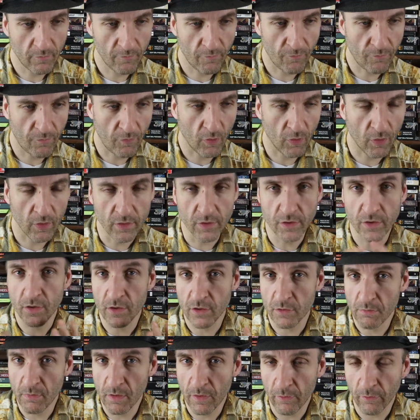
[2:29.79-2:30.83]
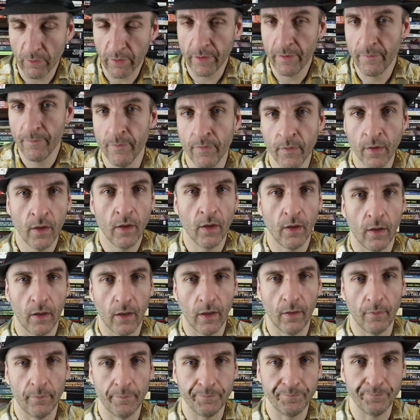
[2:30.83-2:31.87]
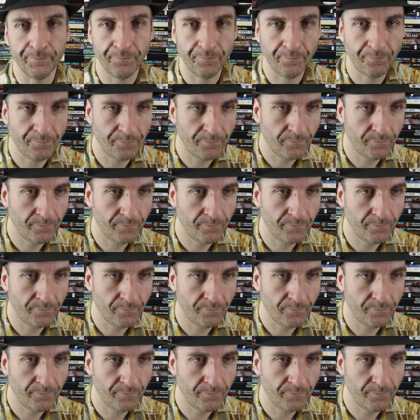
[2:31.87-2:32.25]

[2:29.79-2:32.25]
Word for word: Vulcan's smithery. Um,